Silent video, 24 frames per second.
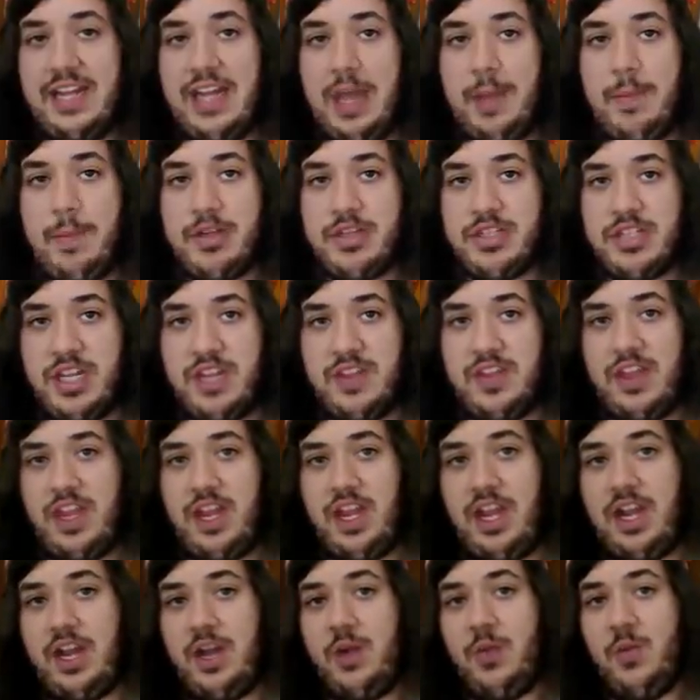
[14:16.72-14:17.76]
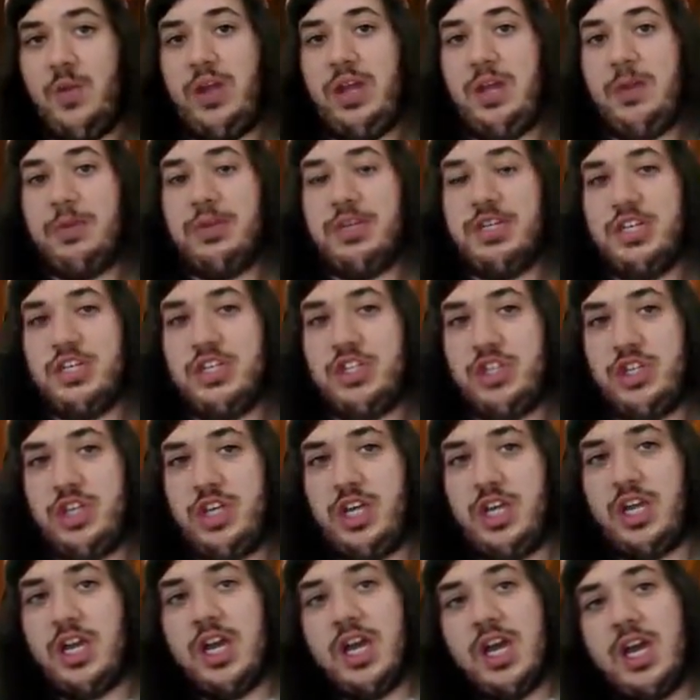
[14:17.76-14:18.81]
damage, and then we can
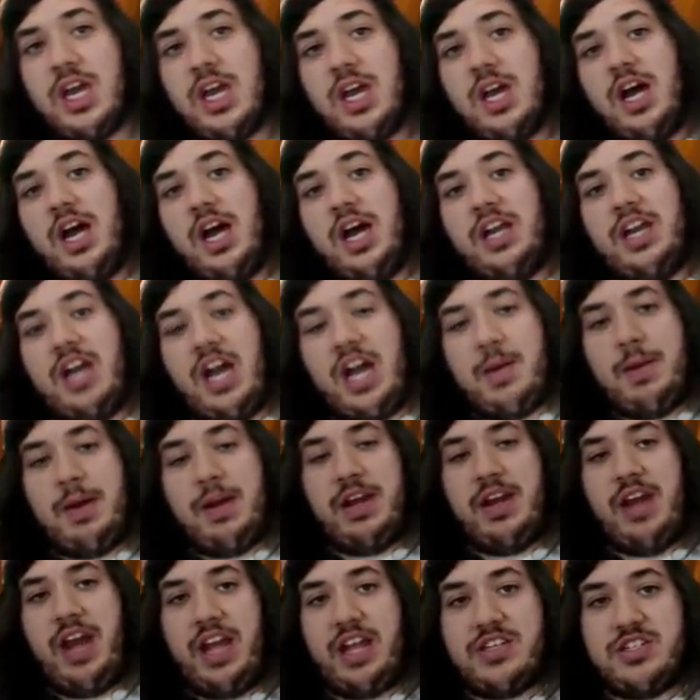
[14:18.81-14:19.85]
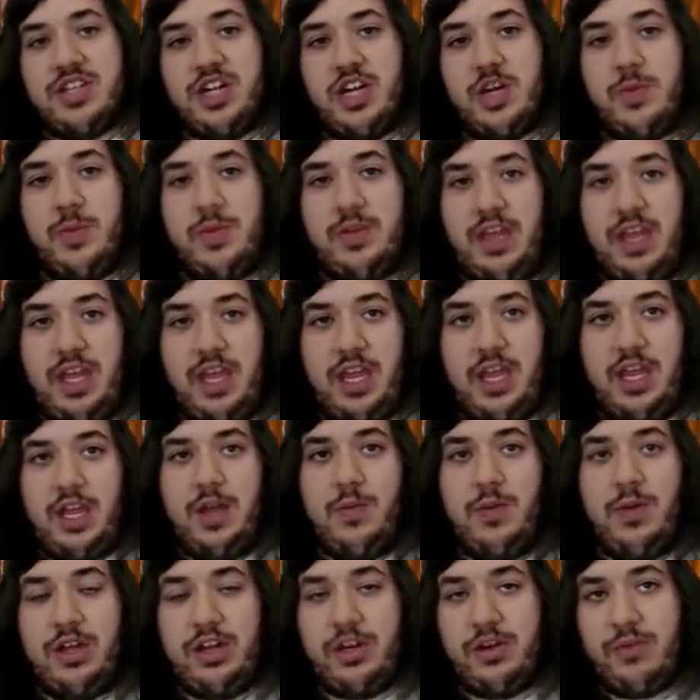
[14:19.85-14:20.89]
potentially knock him out next turn with
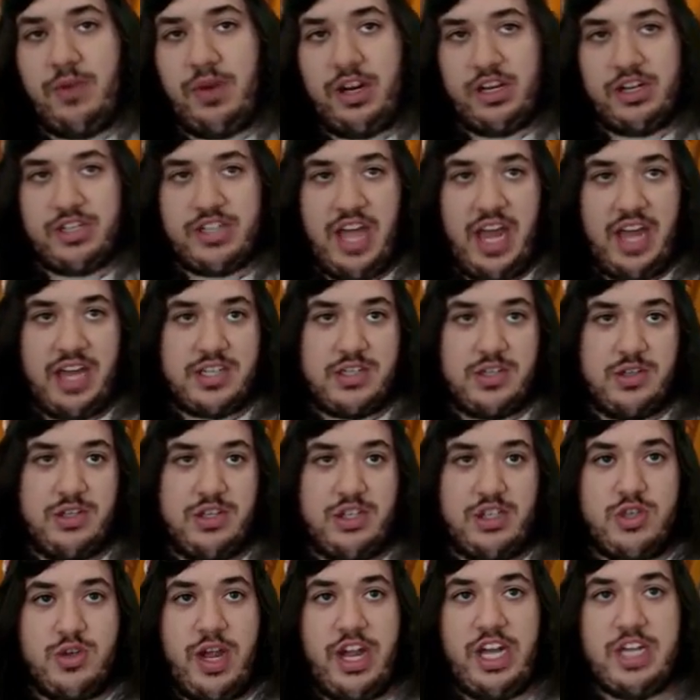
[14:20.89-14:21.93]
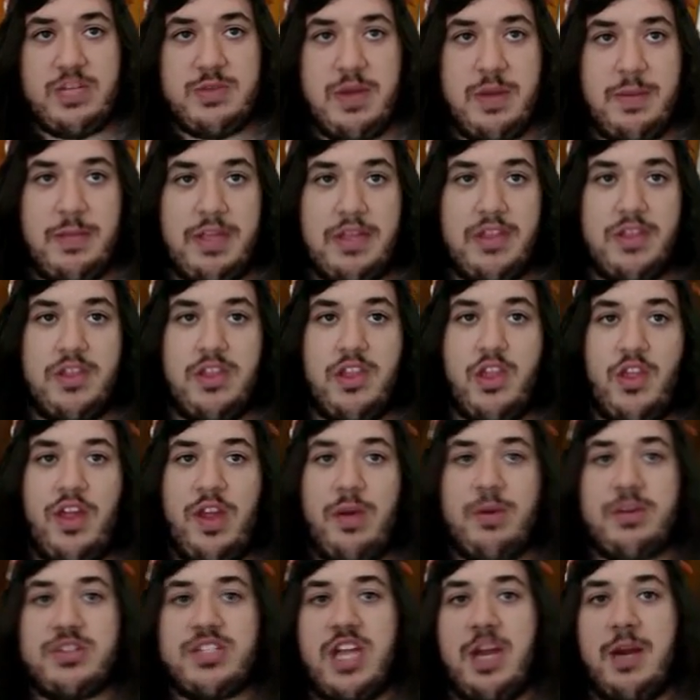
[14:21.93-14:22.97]
a regular attack. So they're changing about me. The
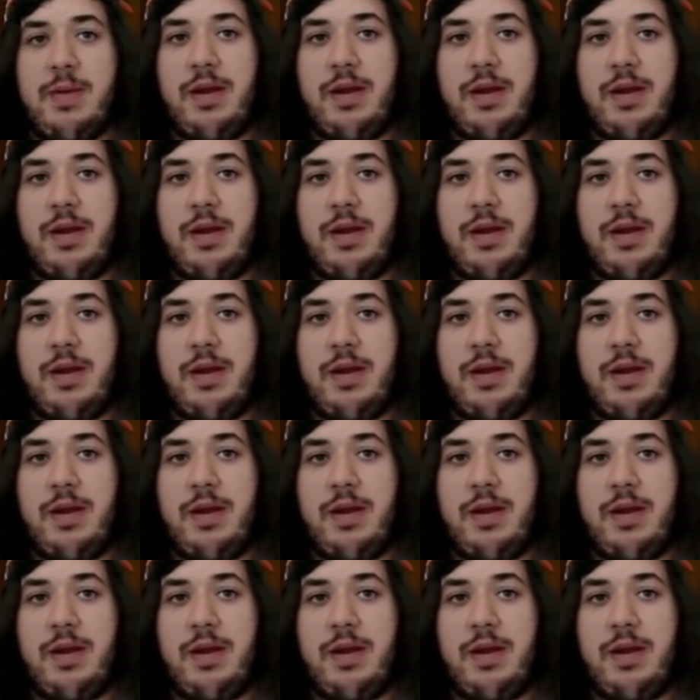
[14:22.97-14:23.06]
thing we're scared